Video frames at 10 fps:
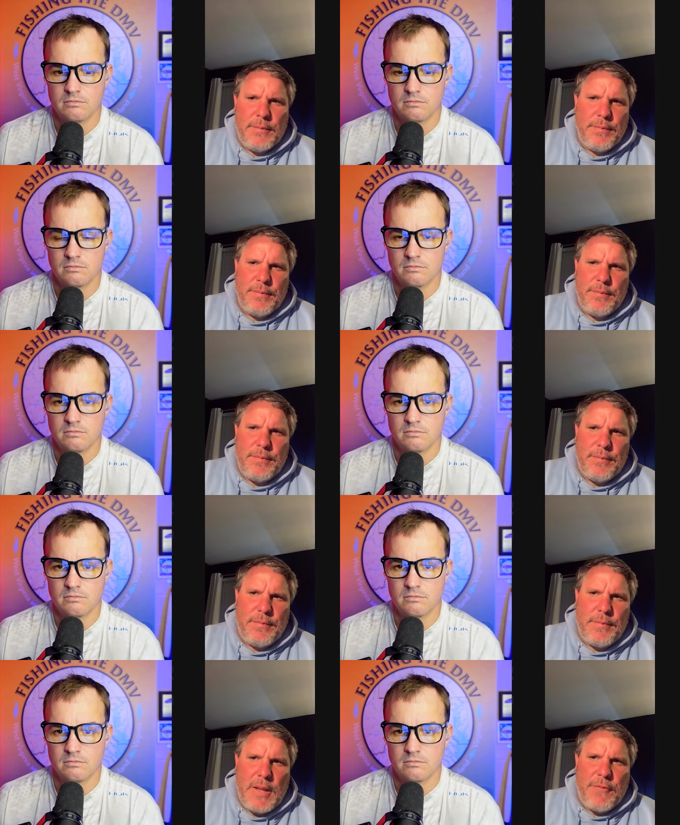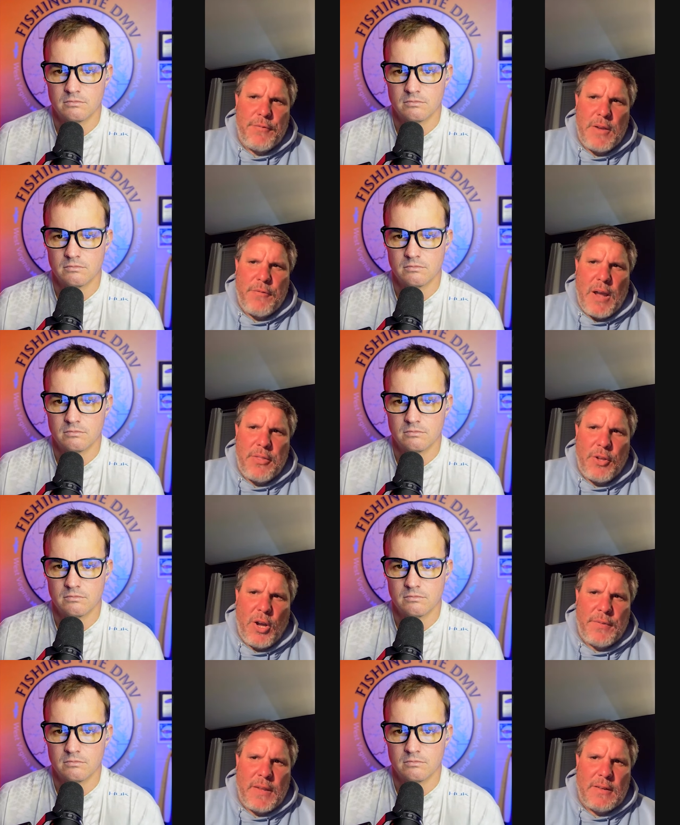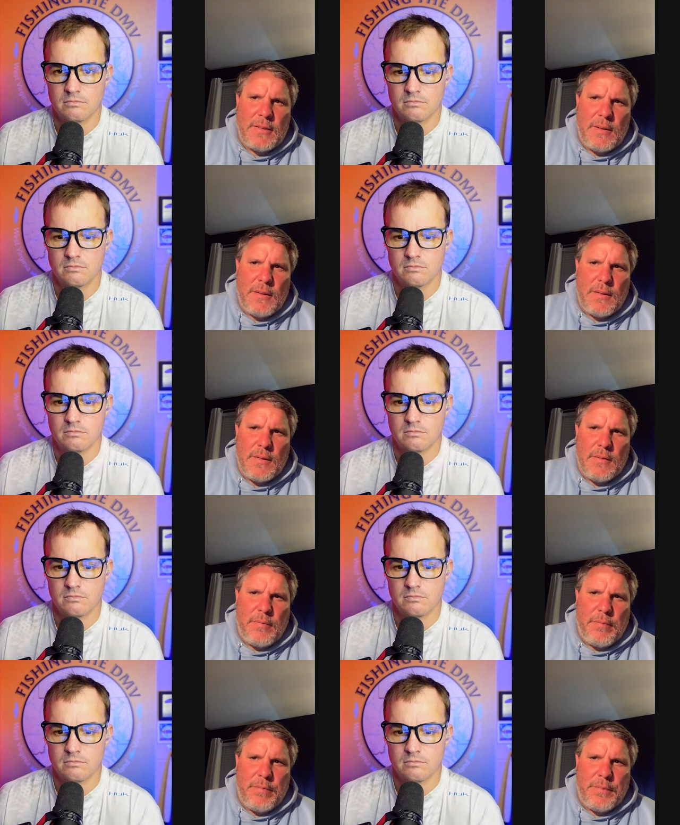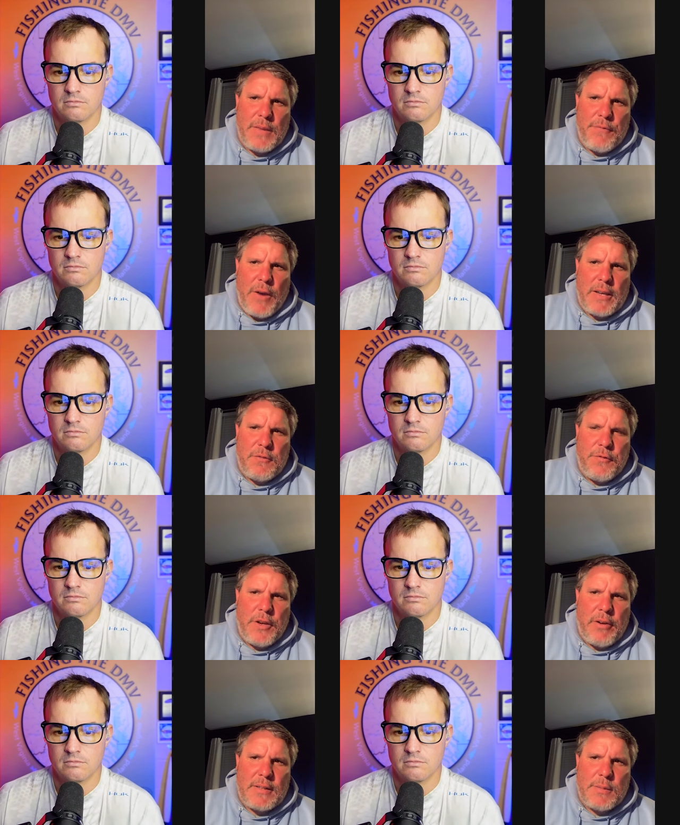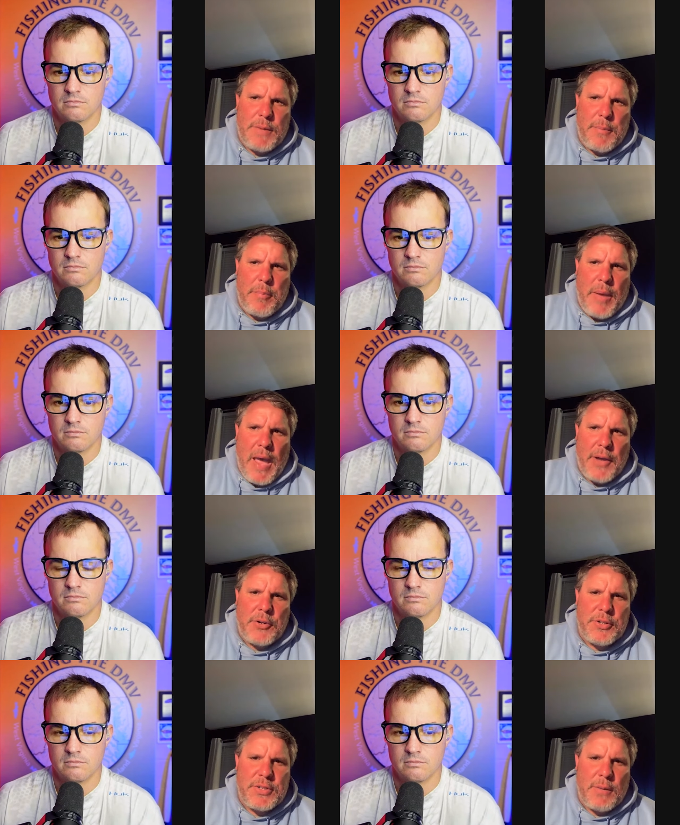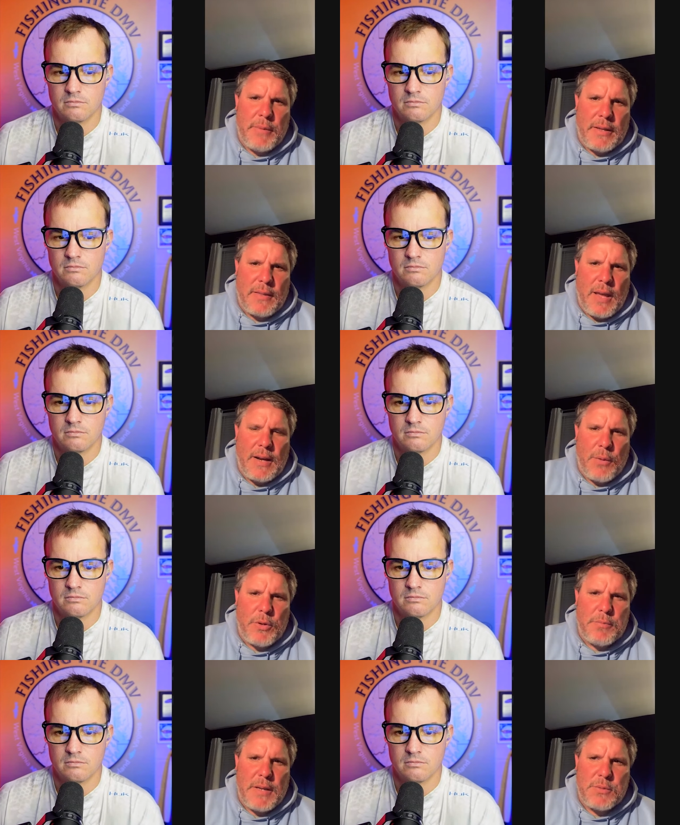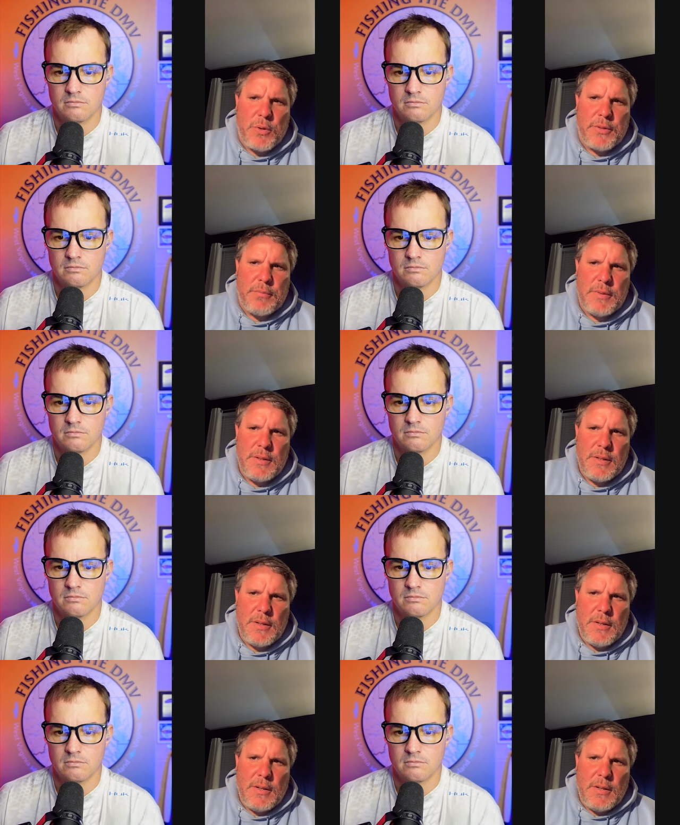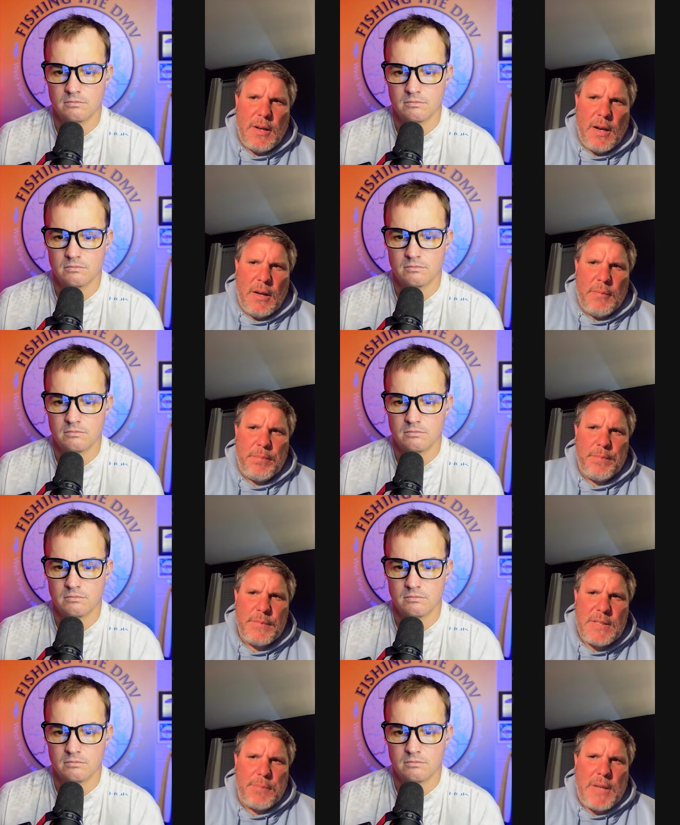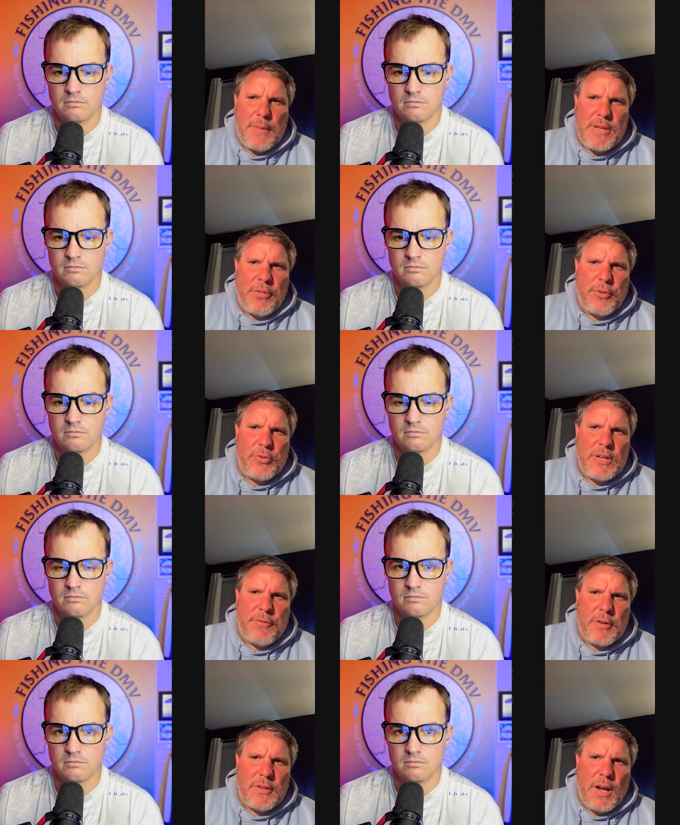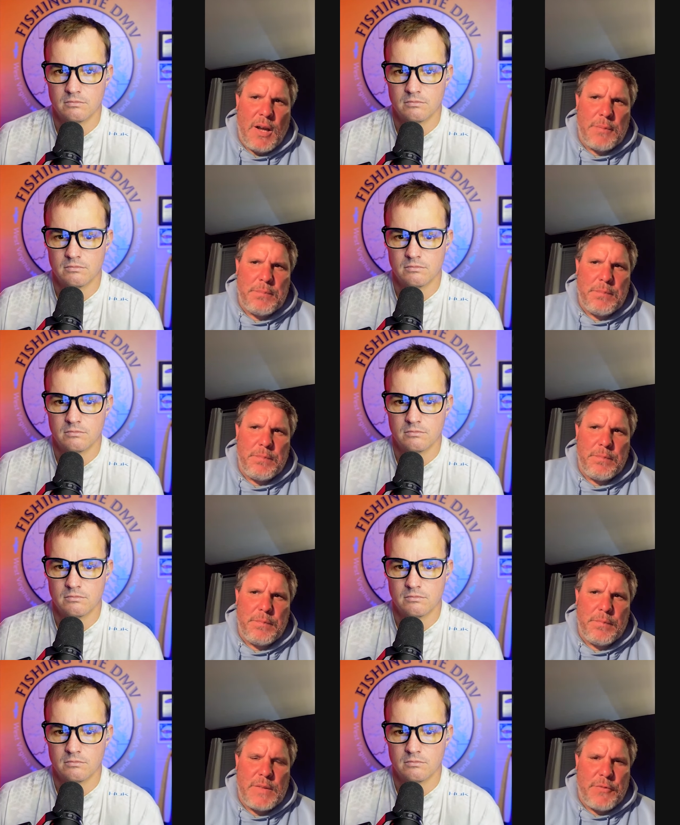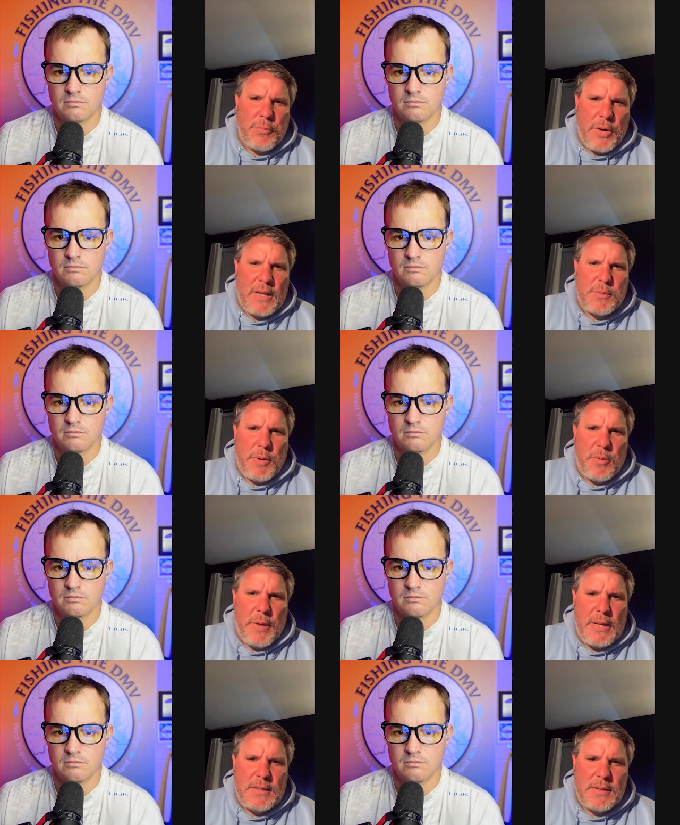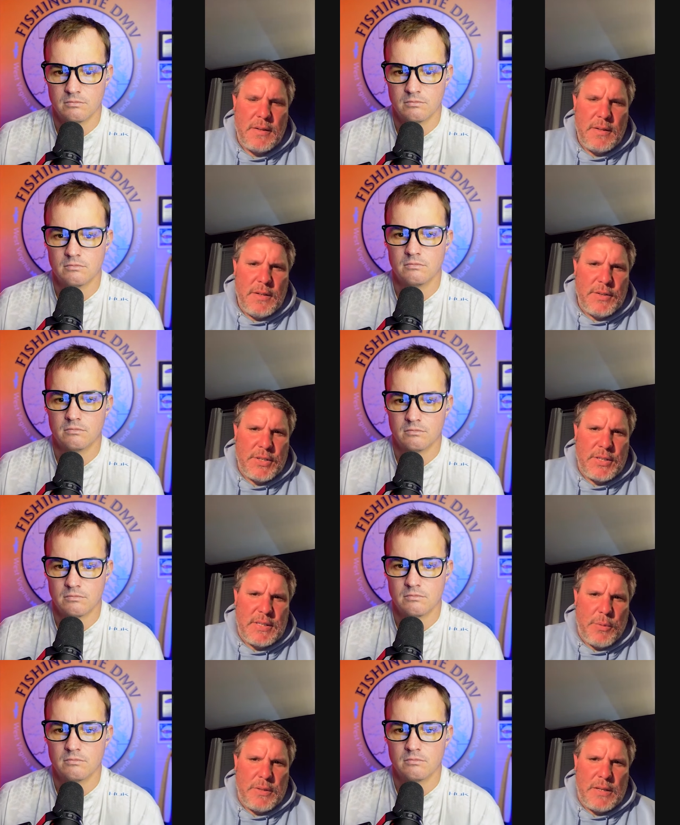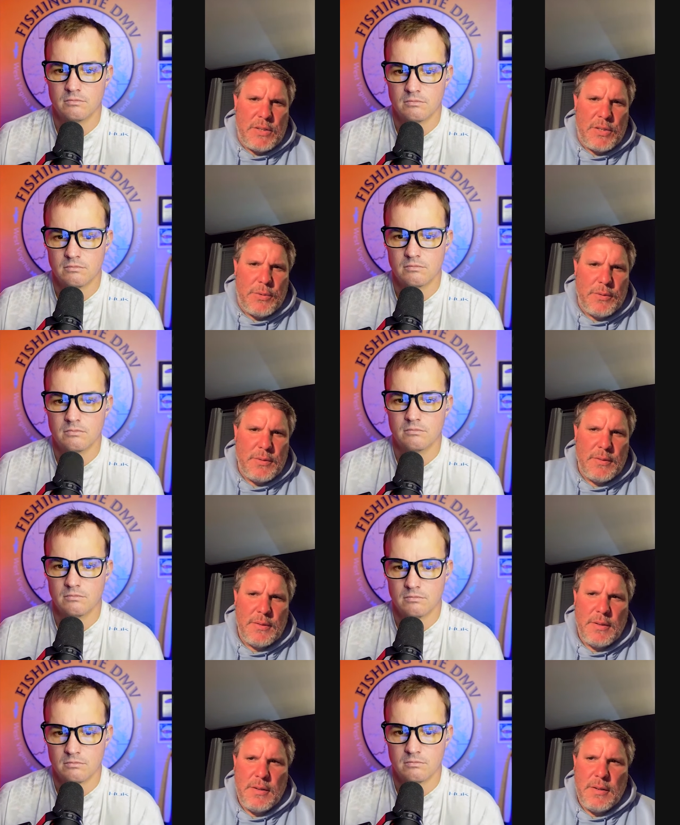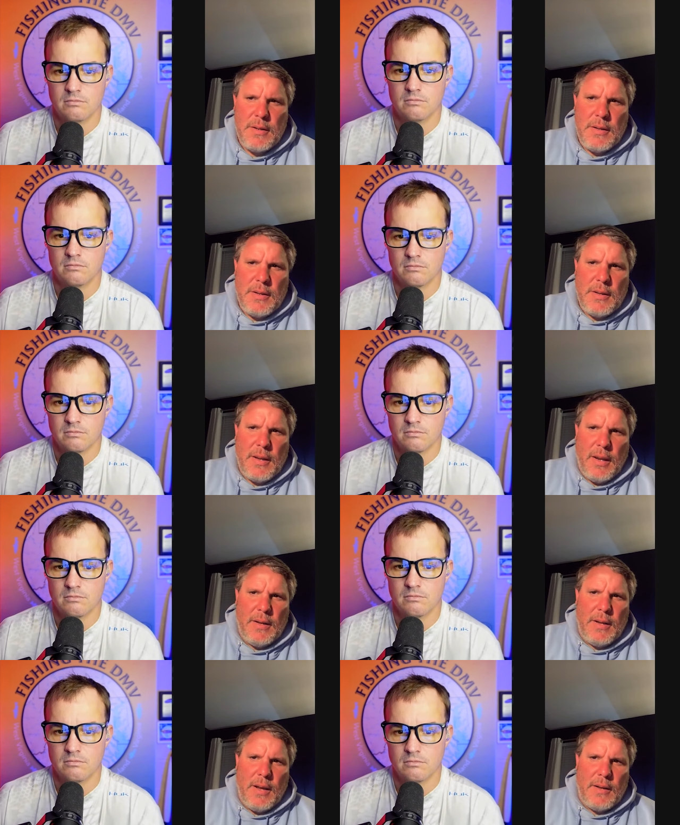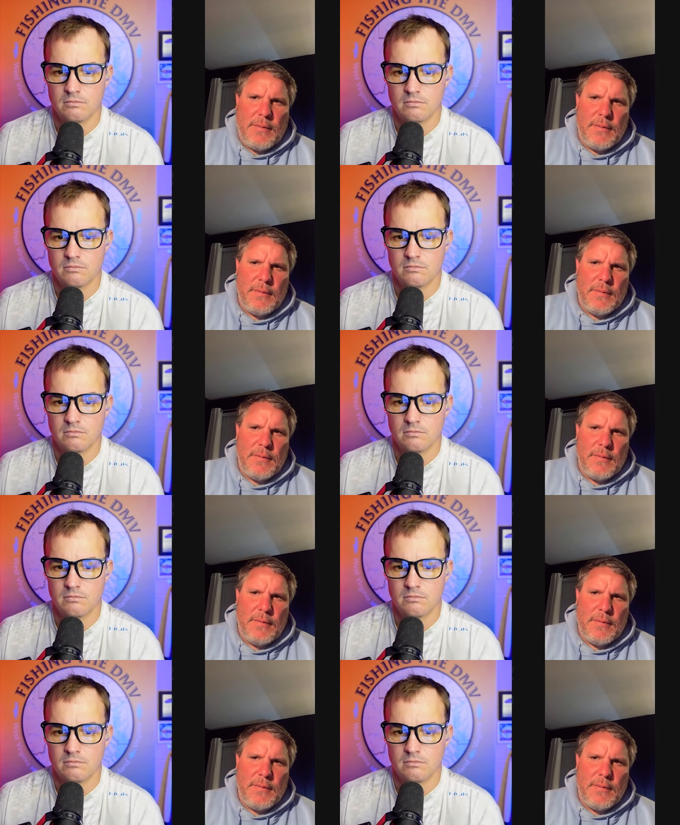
Speaker 1: them. If I thought that if I could figure out some type of pattern or something like that, I would mess with them. Sometimes I throw different different brand spinnerbaits just to see what they do. And